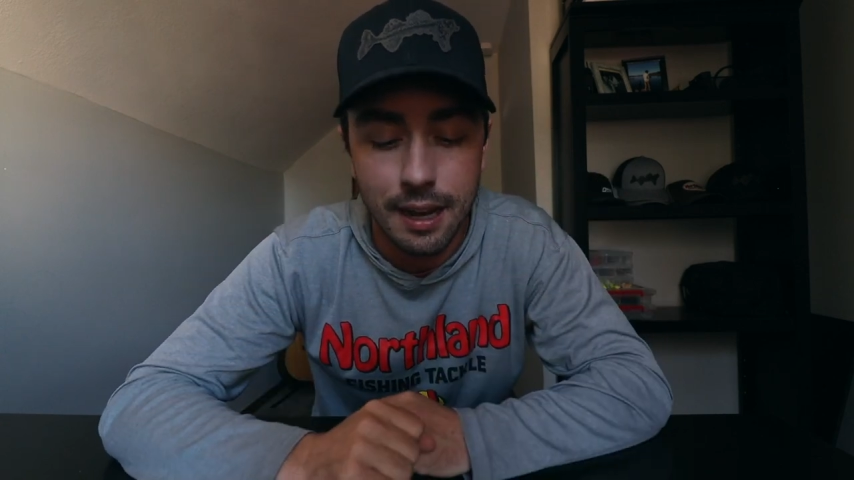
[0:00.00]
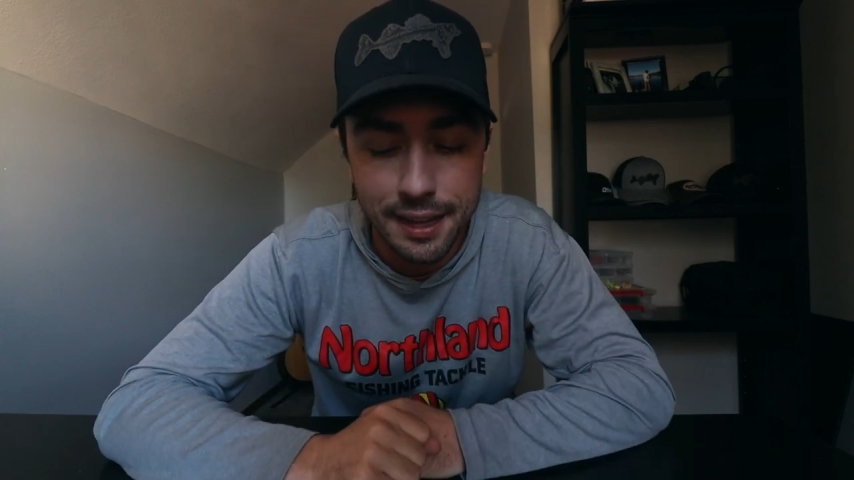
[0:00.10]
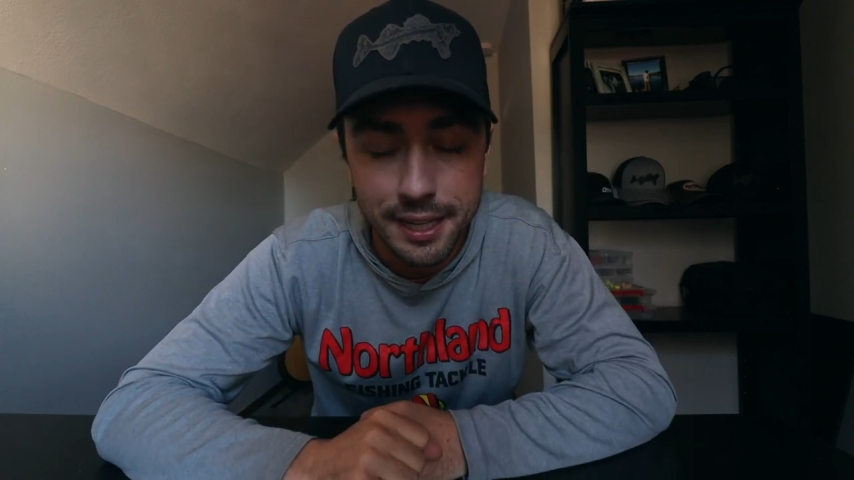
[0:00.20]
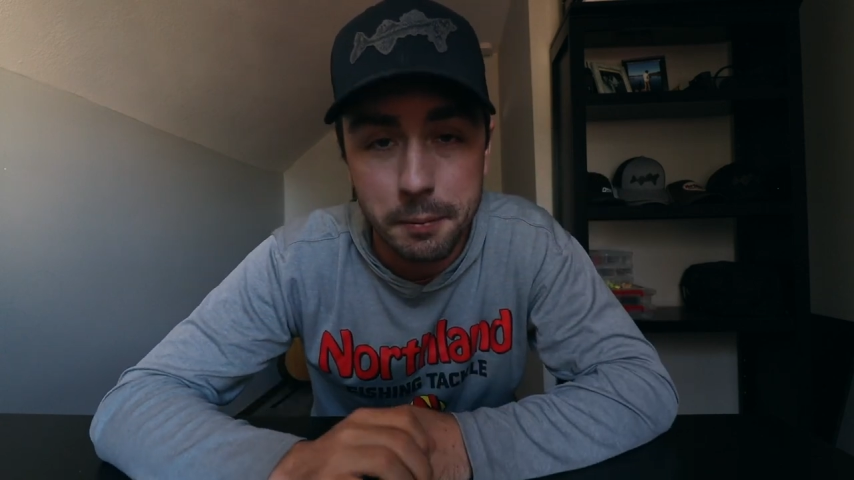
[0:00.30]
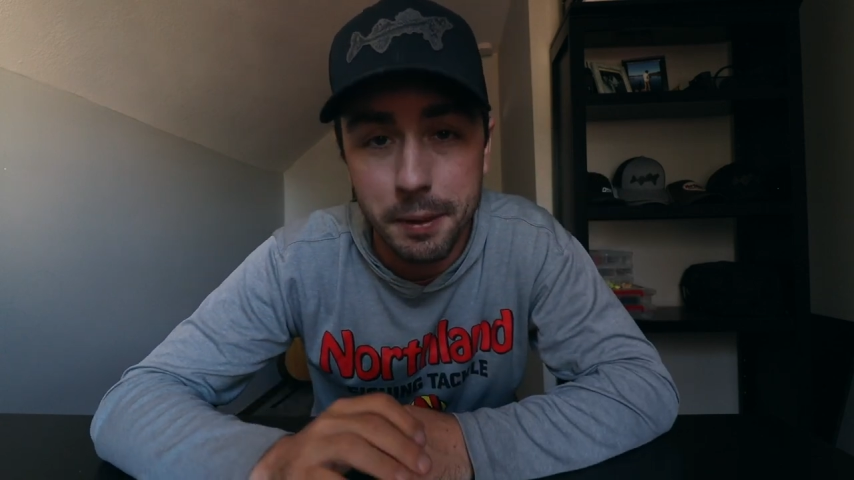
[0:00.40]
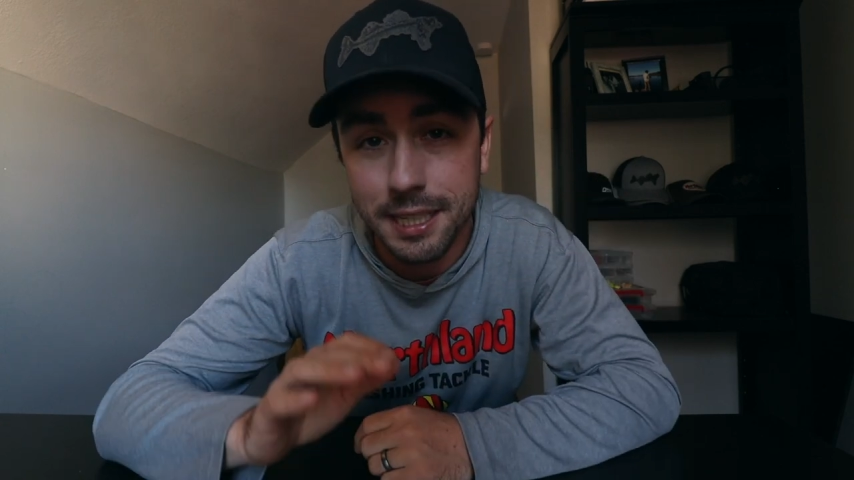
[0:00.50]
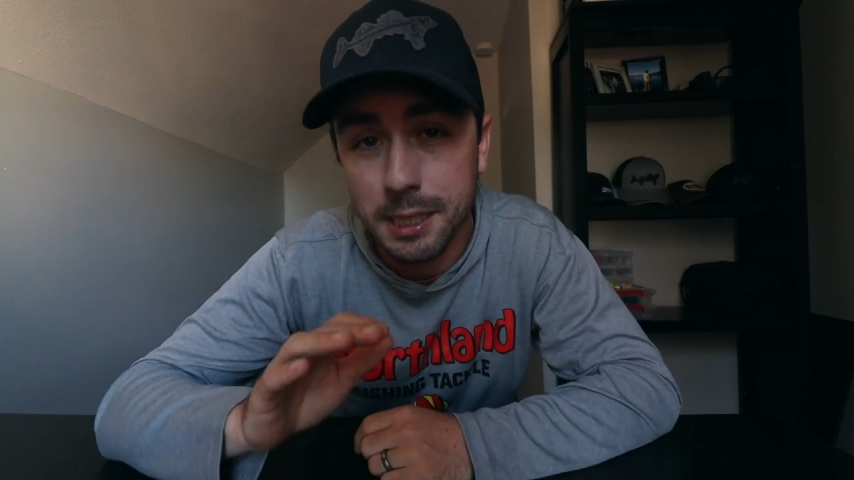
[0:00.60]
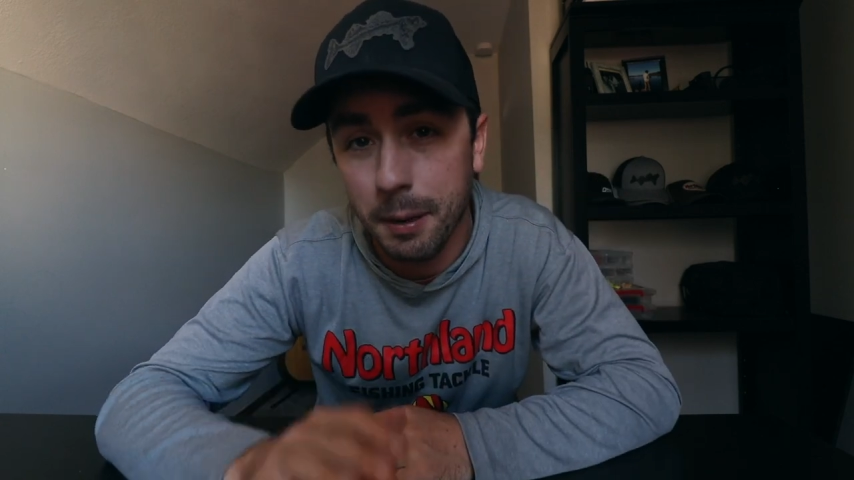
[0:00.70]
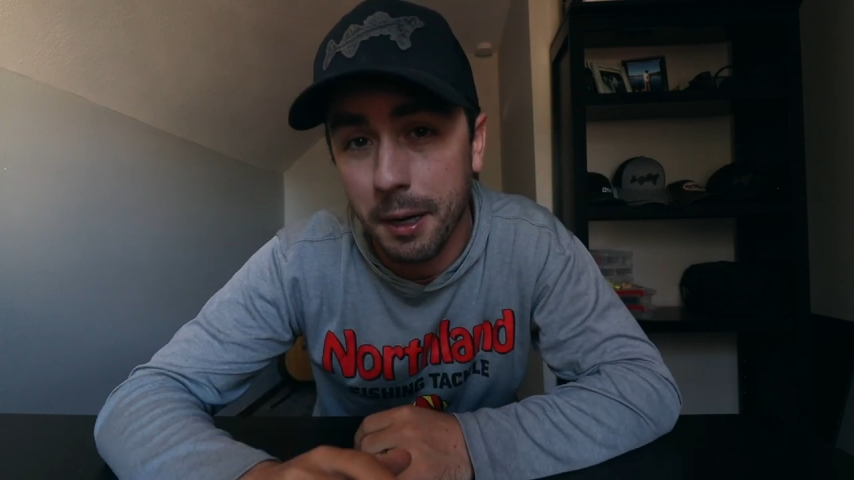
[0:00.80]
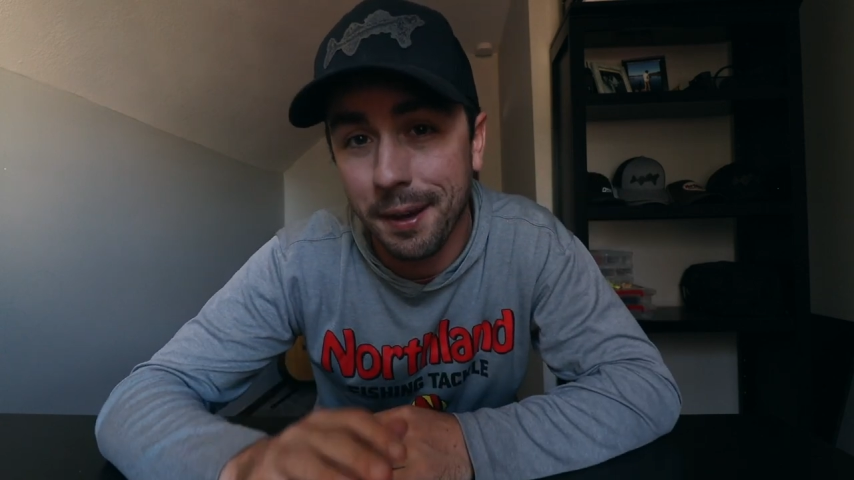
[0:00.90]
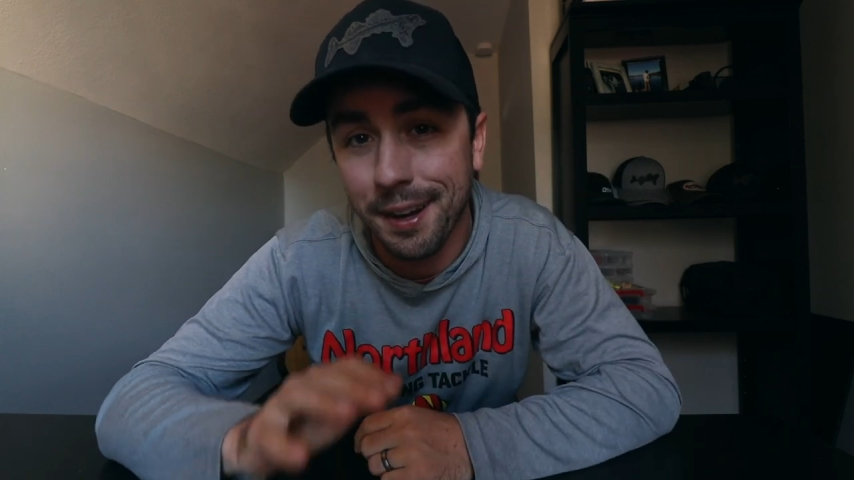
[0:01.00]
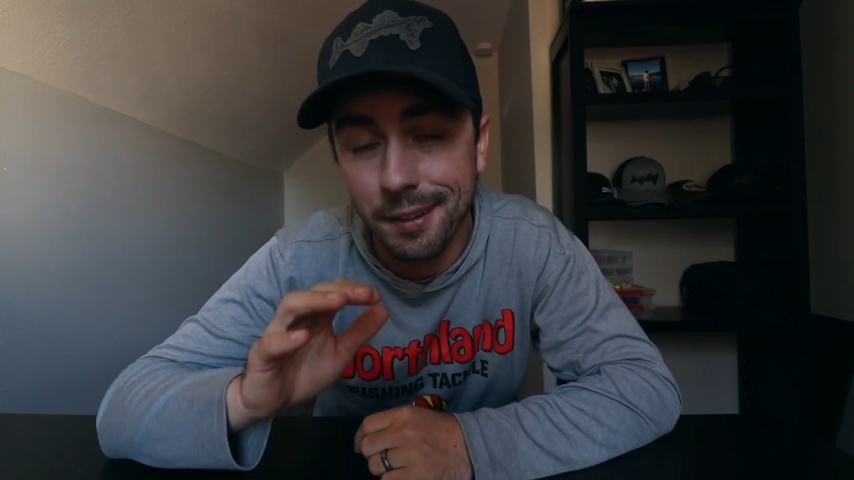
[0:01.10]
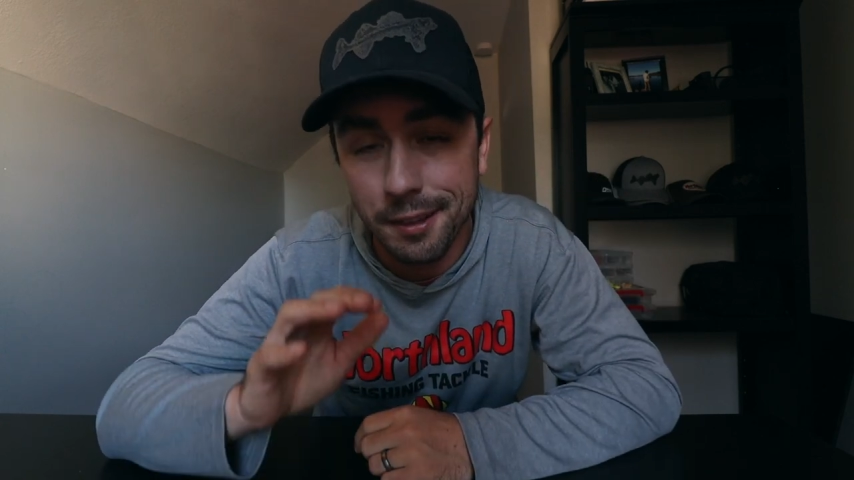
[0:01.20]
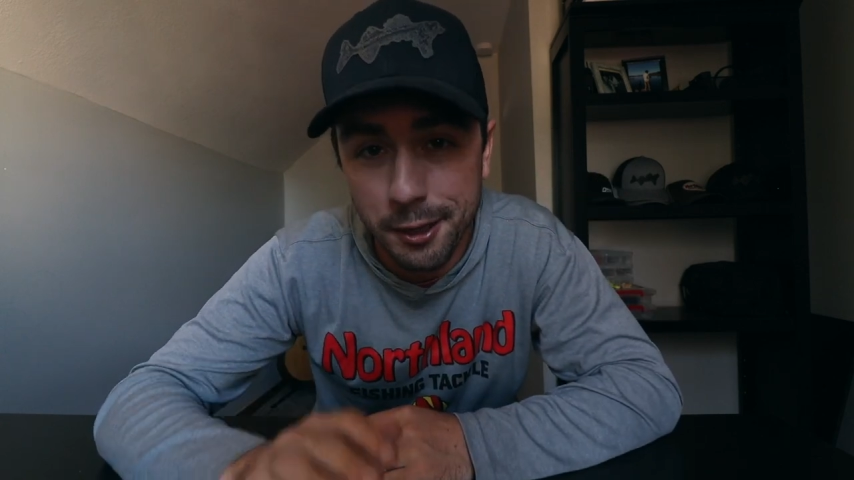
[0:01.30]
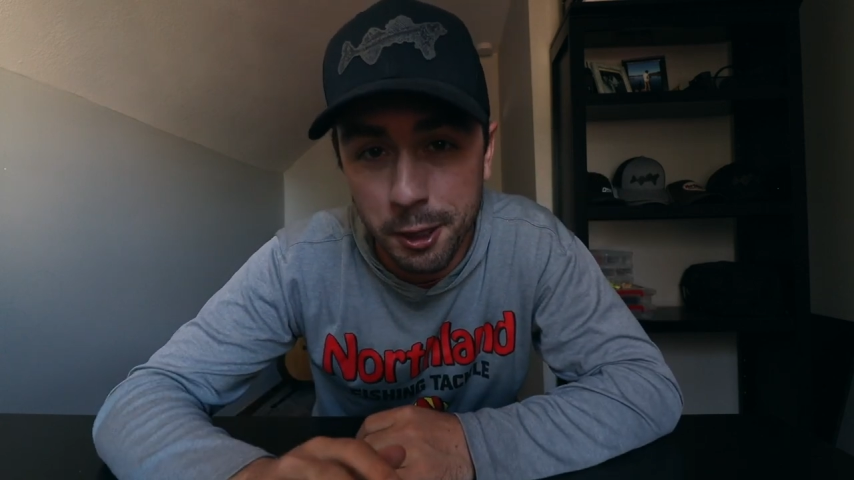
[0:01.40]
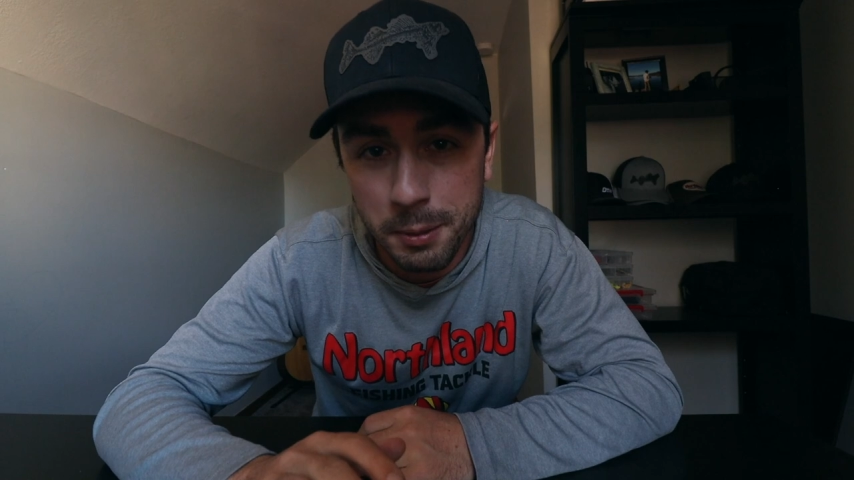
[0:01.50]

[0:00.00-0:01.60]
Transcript: I think I'm gonna experiment a little